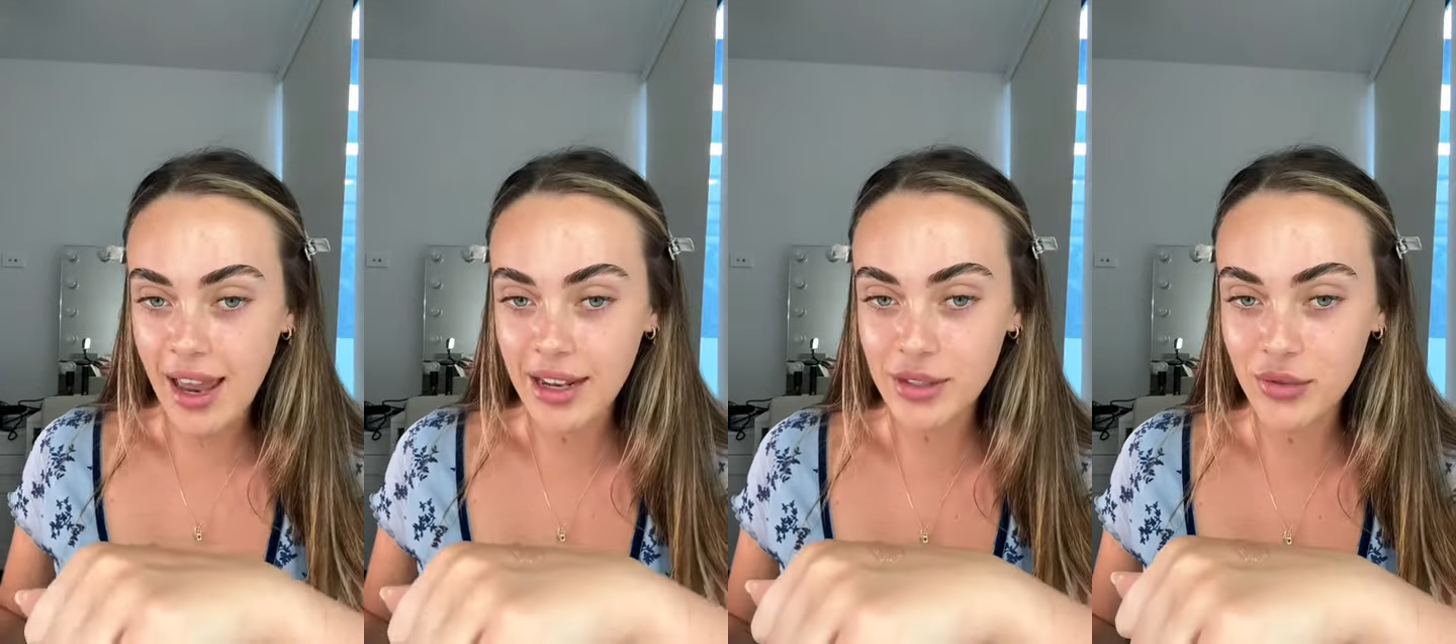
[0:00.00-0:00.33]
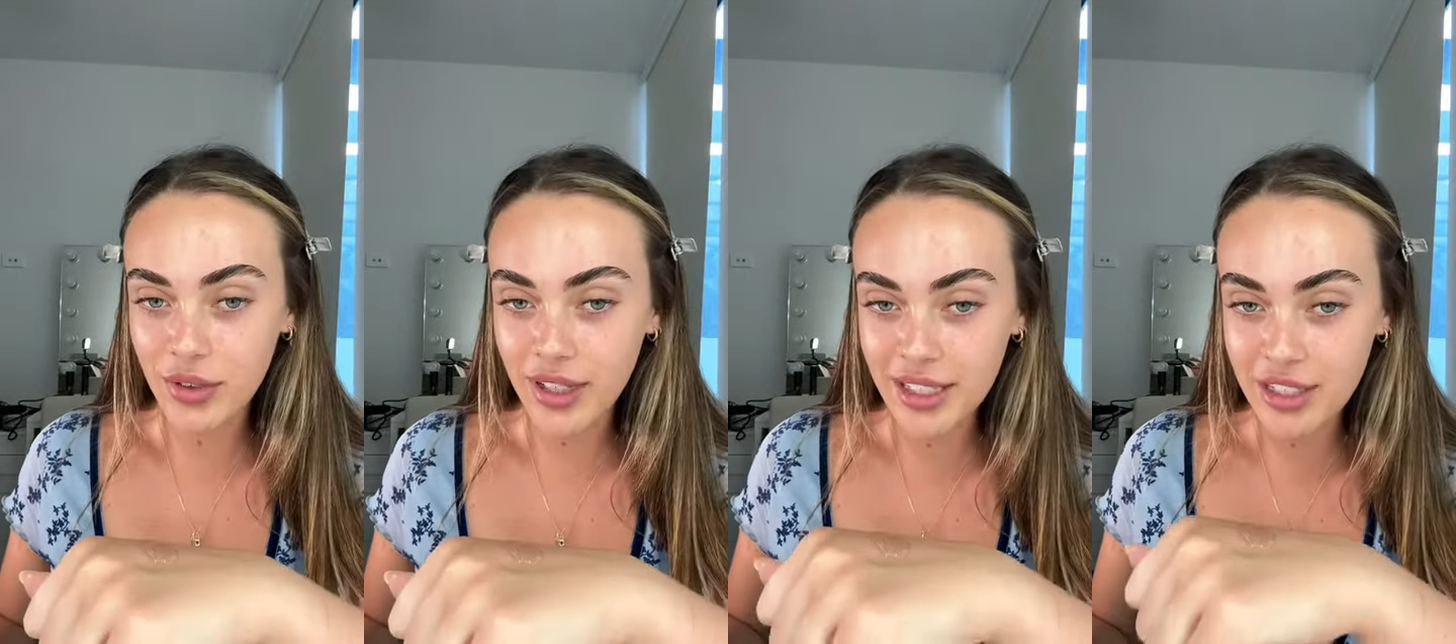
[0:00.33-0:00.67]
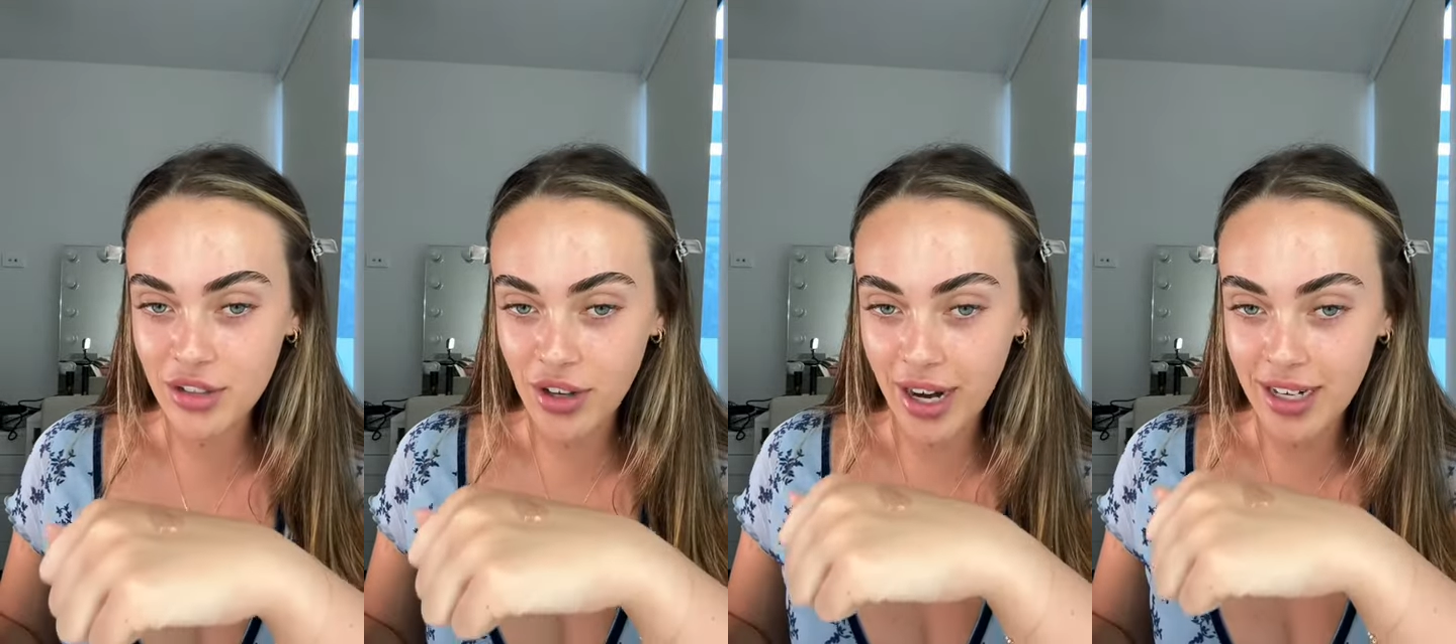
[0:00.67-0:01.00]
And it's really
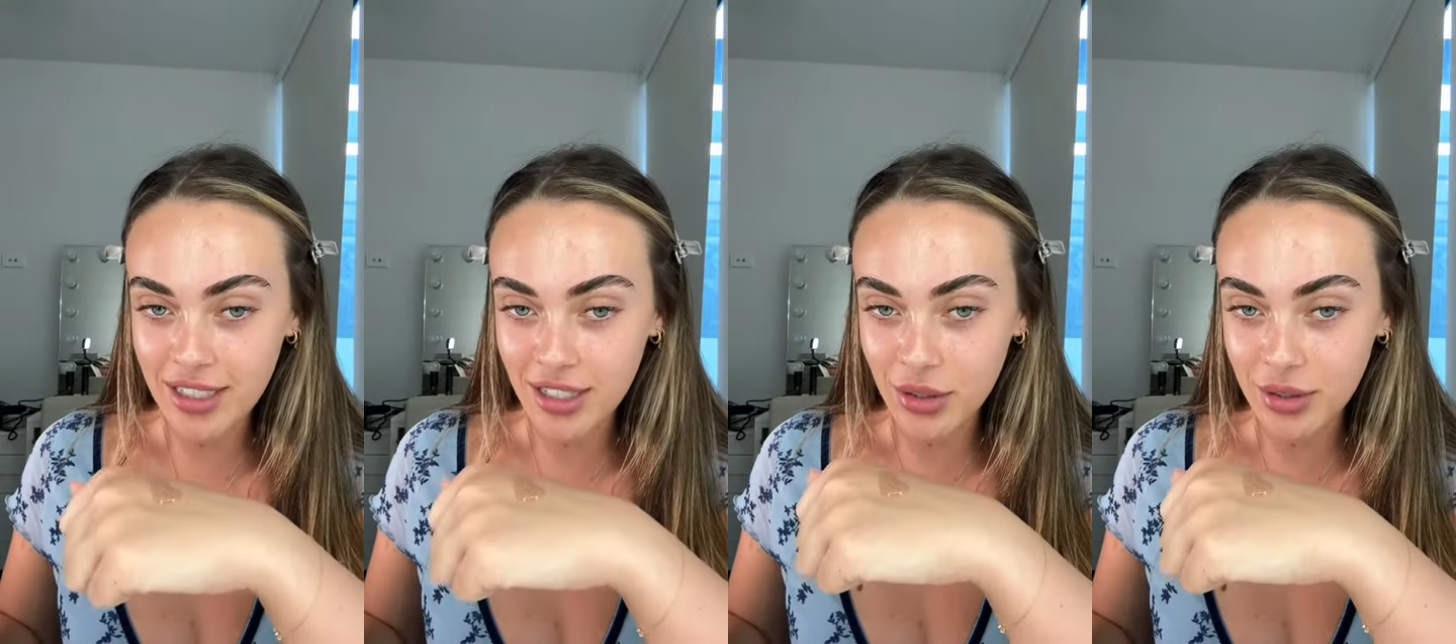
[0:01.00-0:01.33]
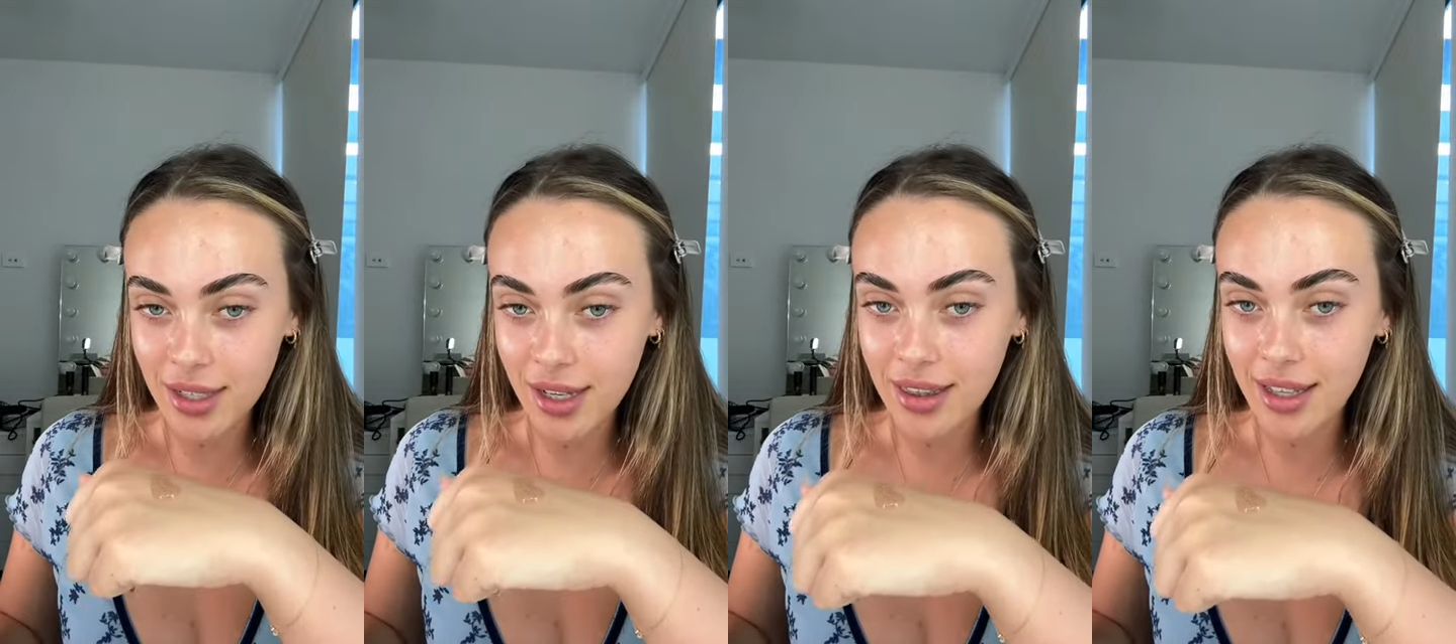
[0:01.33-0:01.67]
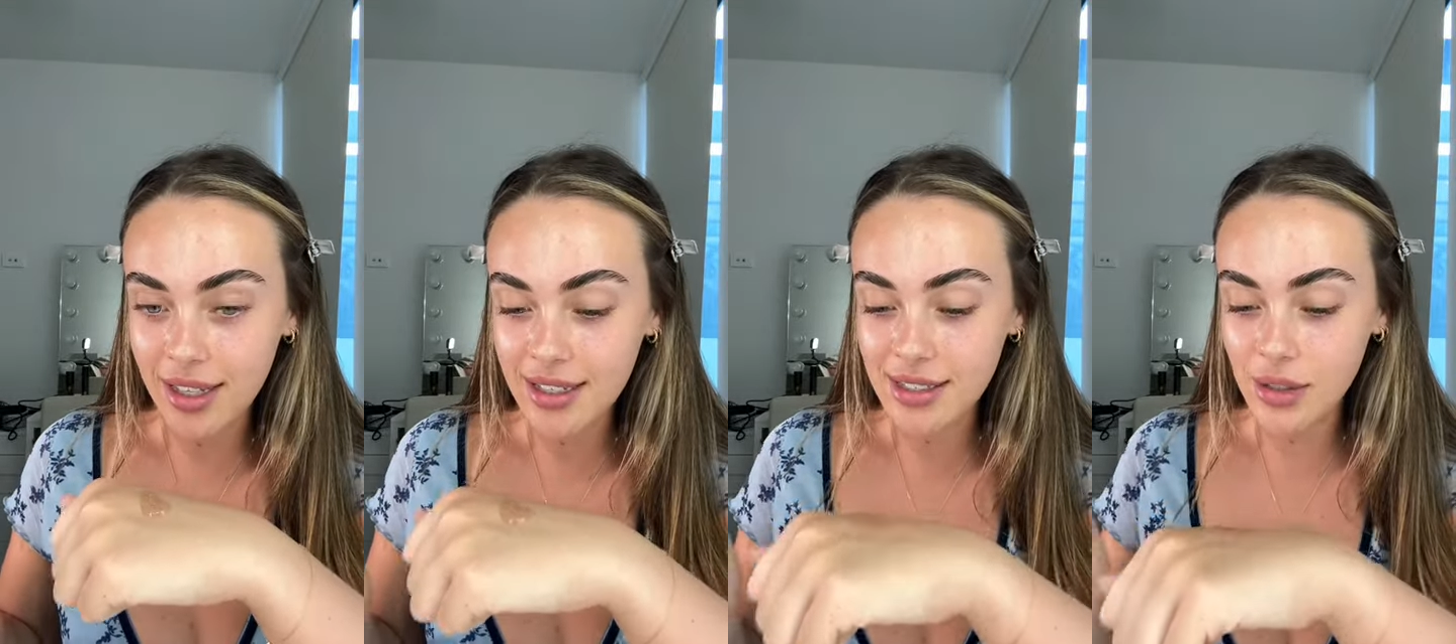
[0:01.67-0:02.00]
strange. It looks like this,